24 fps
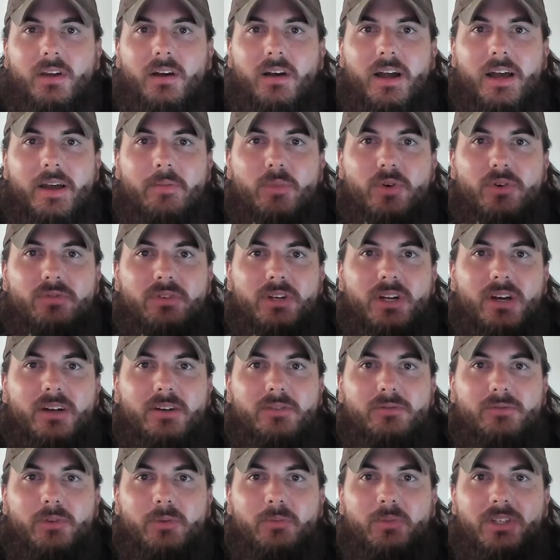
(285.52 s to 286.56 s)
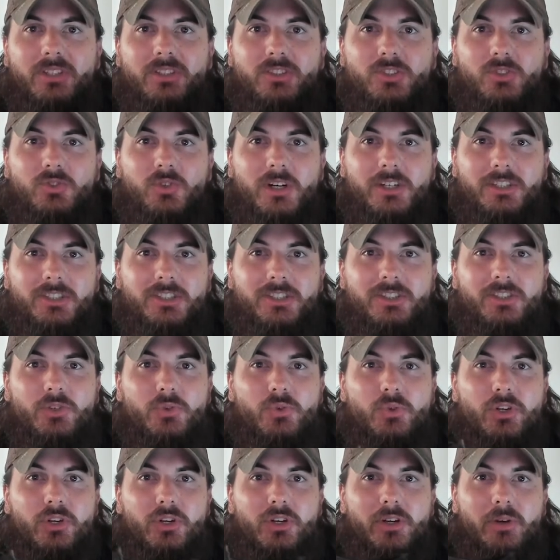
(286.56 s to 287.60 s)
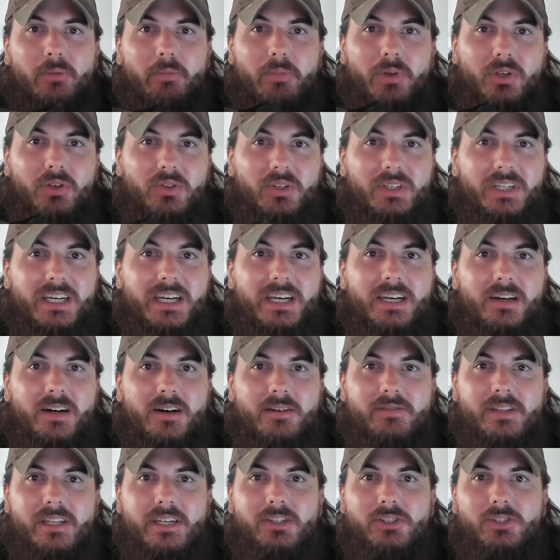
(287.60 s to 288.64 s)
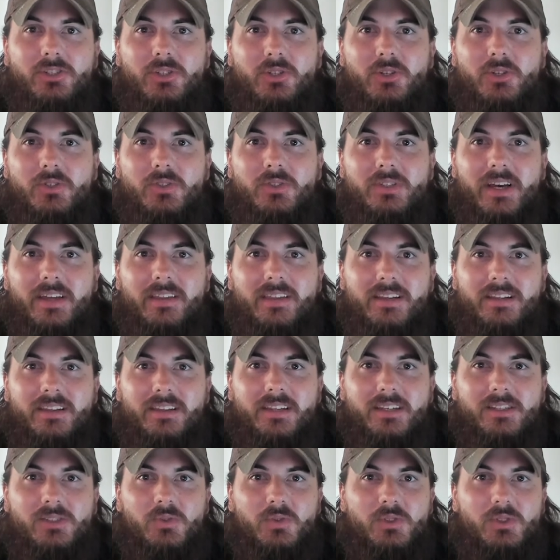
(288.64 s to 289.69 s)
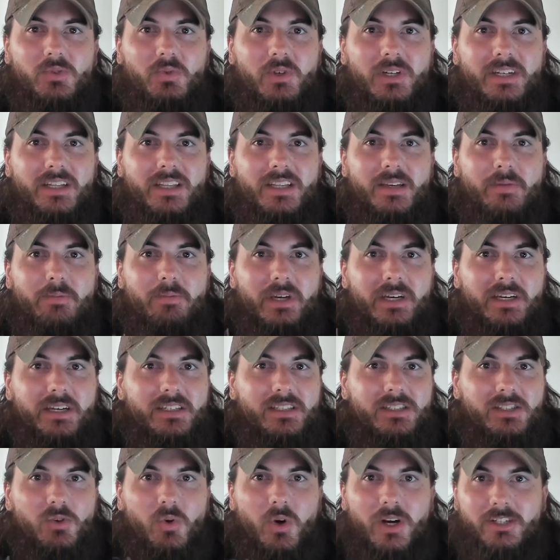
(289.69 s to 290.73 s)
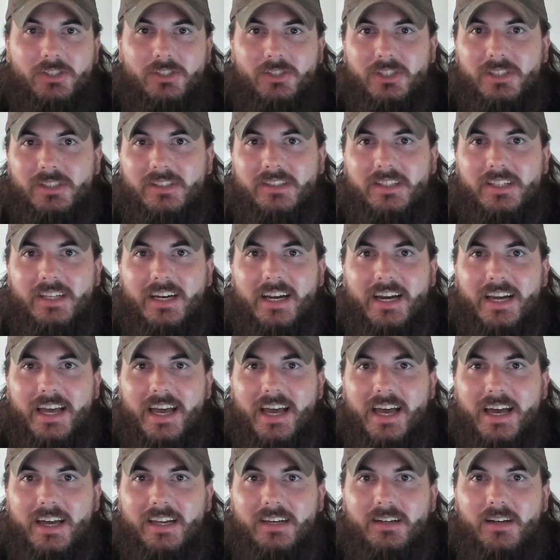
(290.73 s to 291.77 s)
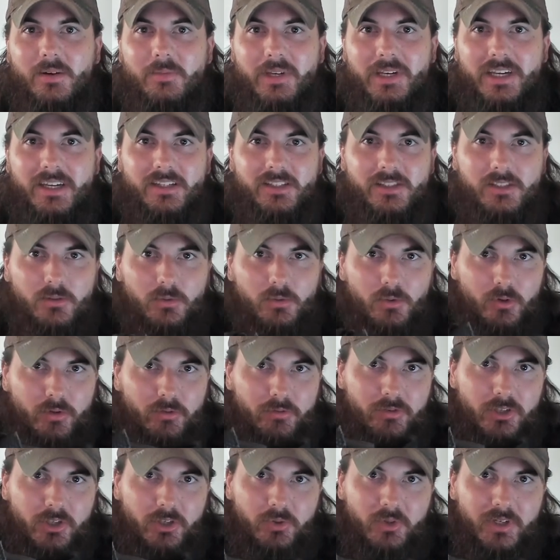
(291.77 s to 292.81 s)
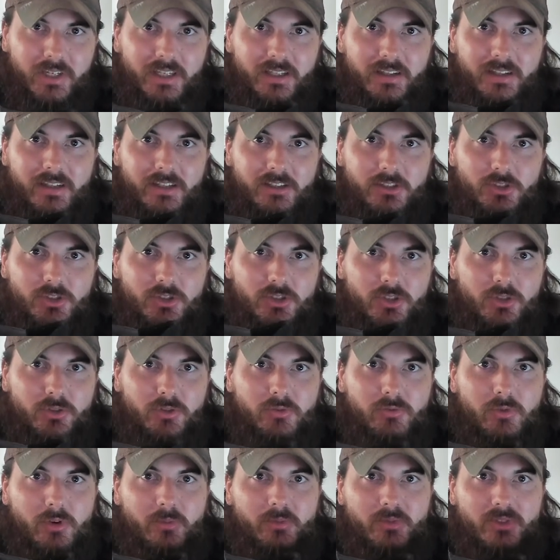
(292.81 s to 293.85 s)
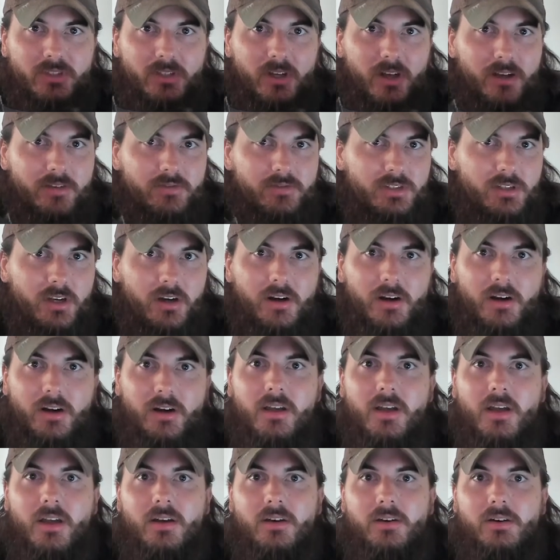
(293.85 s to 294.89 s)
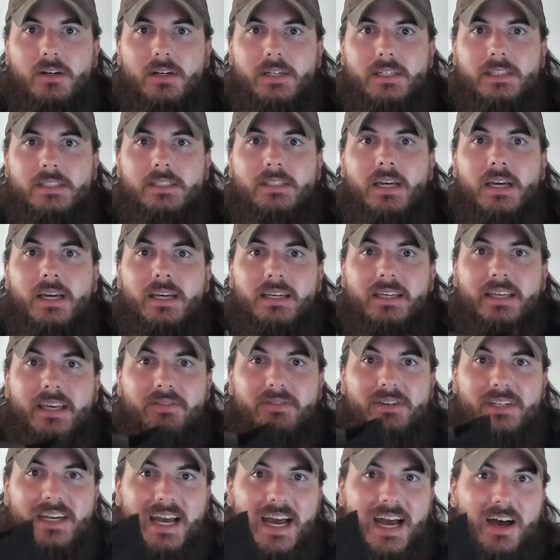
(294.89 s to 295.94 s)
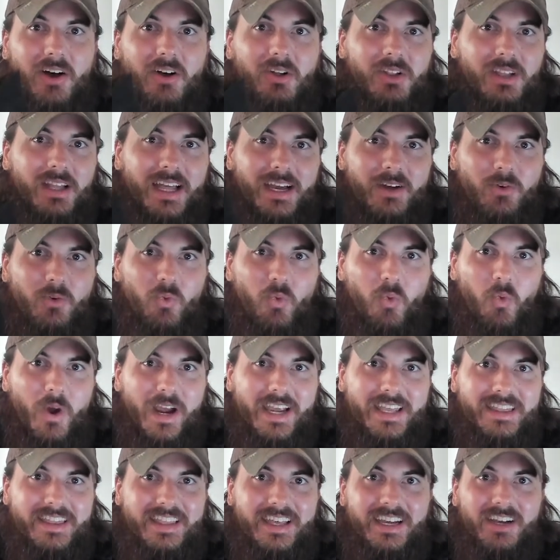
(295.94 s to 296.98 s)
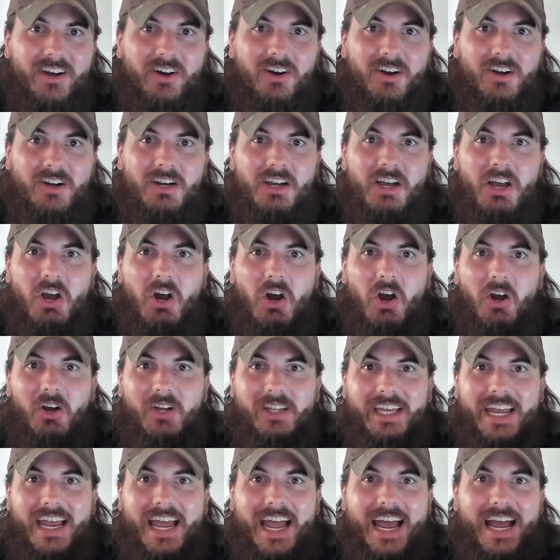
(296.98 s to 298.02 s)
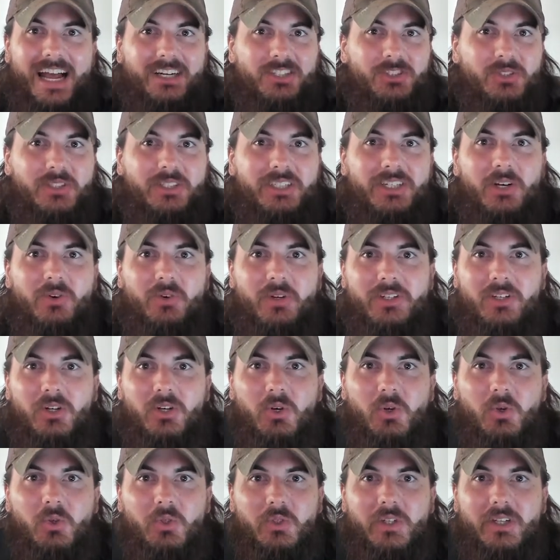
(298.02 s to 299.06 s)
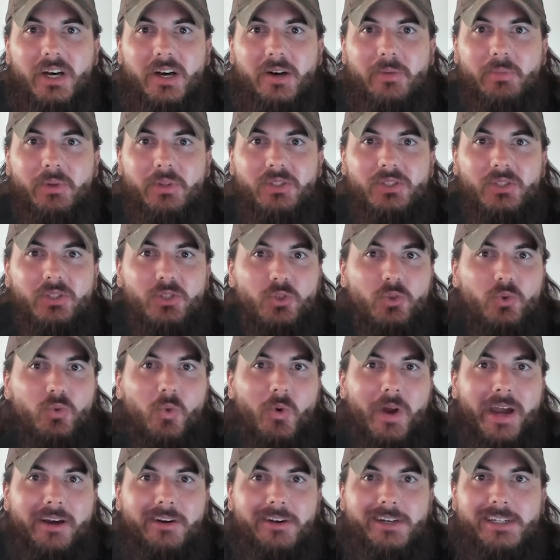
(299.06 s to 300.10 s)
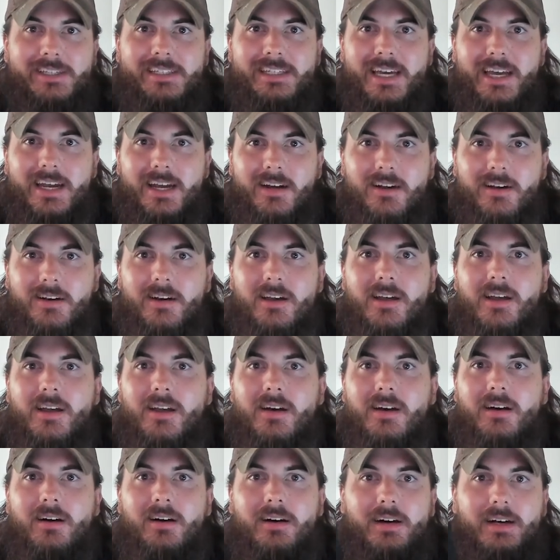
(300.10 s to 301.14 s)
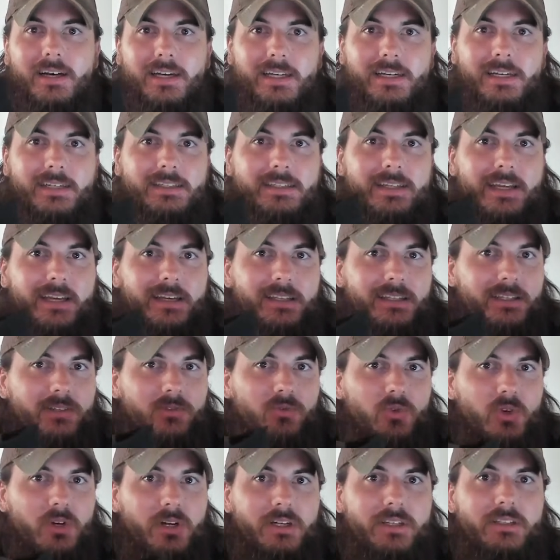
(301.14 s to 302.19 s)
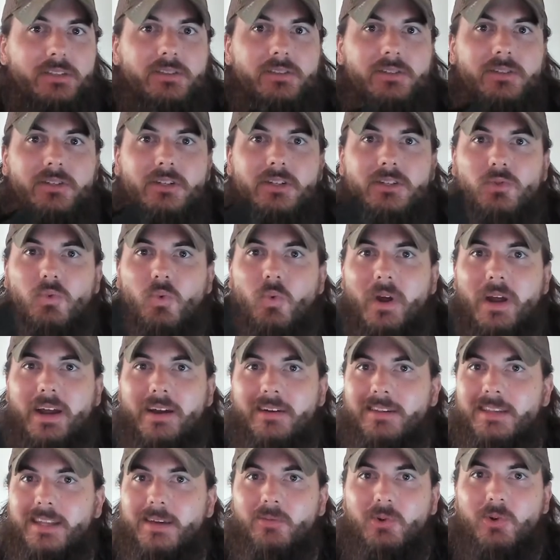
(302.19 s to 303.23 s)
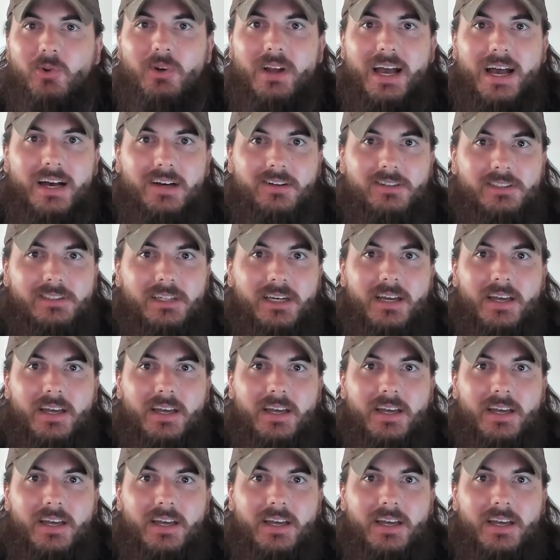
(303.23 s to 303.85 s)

All right, moving on from construction to durability of these shoes. I think this was one of the biggest questions that I had coming into reviewing this shoe from Softstar was given how lightweight they are, are they actually going to hold up to wear and tear on daily runs or just wearing them around?